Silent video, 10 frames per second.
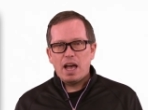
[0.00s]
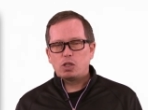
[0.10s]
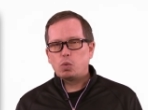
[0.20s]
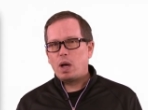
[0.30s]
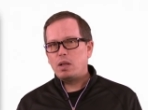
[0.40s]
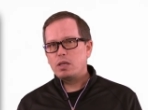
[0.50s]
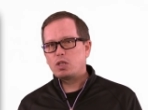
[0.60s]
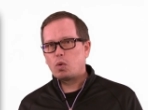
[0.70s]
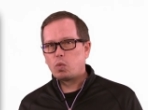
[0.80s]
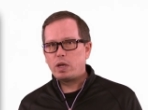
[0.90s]
as well
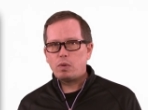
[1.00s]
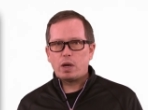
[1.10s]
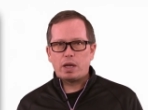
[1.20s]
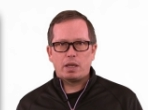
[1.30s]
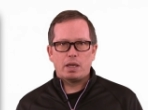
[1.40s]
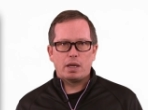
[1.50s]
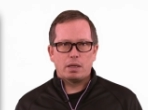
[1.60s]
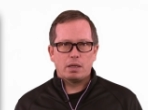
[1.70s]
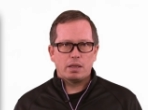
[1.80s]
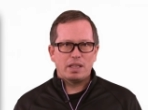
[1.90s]
as a re-ring
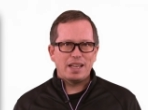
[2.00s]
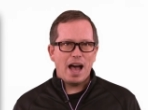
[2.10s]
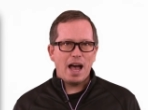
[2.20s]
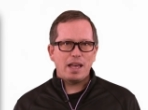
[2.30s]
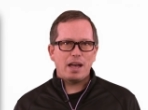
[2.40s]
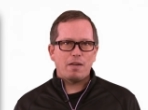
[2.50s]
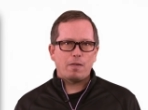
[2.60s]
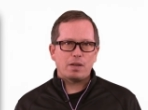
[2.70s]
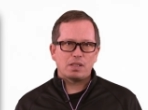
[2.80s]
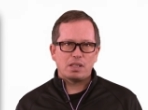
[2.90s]
kit, the
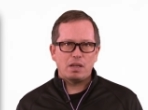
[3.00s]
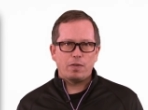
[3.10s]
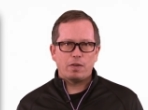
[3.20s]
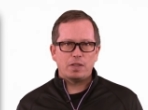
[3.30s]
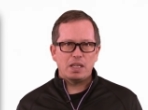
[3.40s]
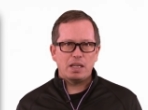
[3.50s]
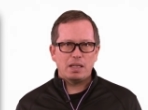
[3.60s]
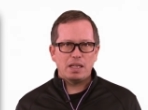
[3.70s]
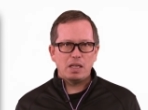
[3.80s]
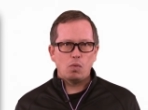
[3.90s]

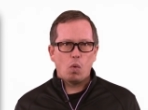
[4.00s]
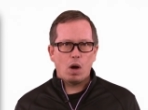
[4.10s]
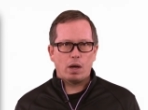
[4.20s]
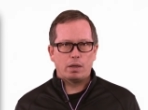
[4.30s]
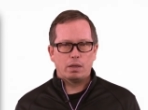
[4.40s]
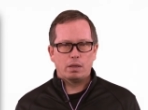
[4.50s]
IF-C15E1.